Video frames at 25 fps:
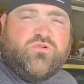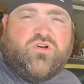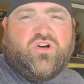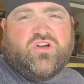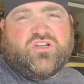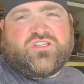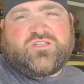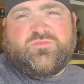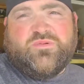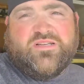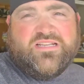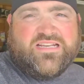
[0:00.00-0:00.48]

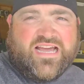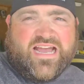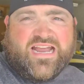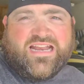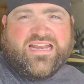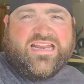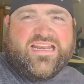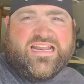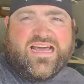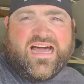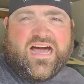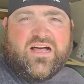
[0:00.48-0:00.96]
cost me
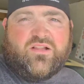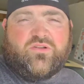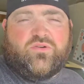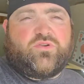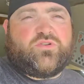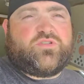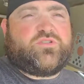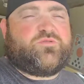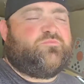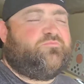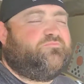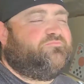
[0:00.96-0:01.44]

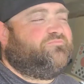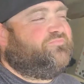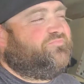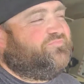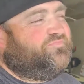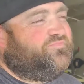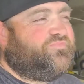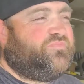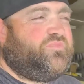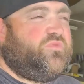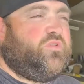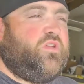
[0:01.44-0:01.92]
$90.
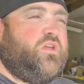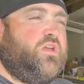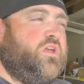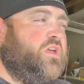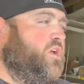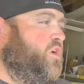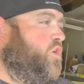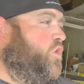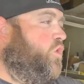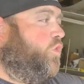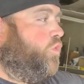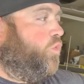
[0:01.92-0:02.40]

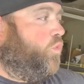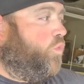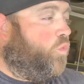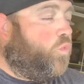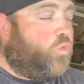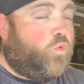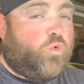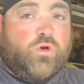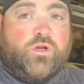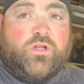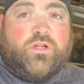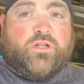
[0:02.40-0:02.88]

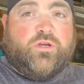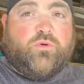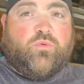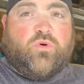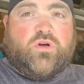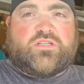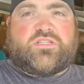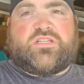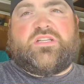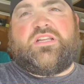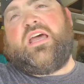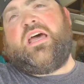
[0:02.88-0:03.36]
Really
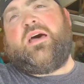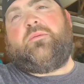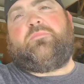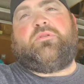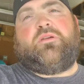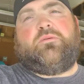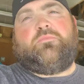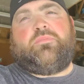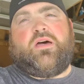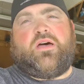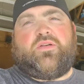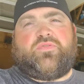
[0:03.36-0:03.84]
wasn't happy
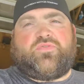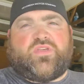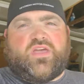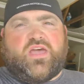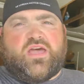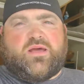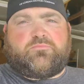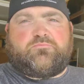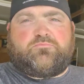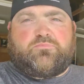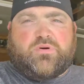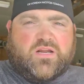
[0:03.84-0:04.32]
about that.